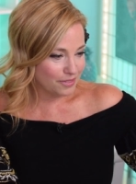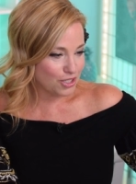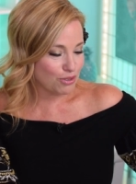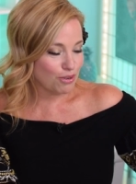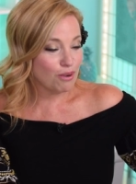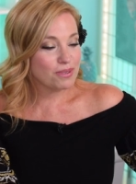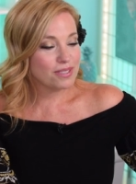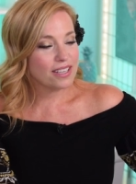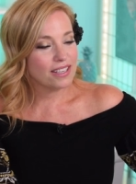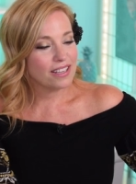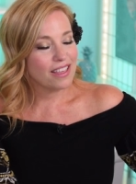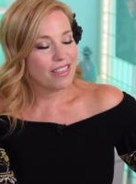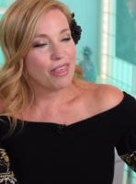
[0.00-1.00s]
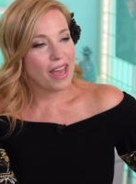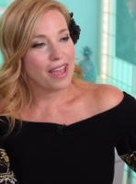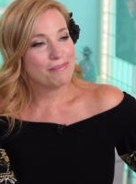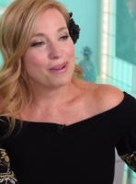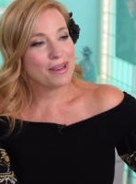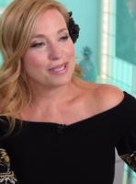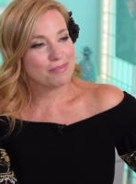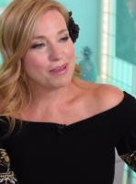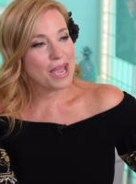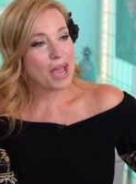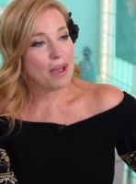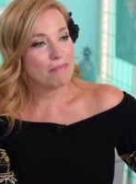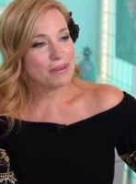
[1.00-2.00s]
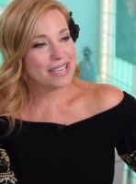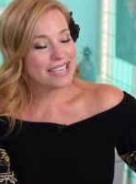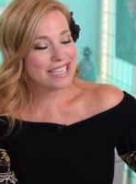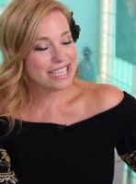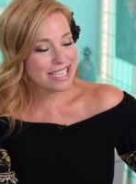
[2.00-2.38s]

Jerome said, that makes me happy.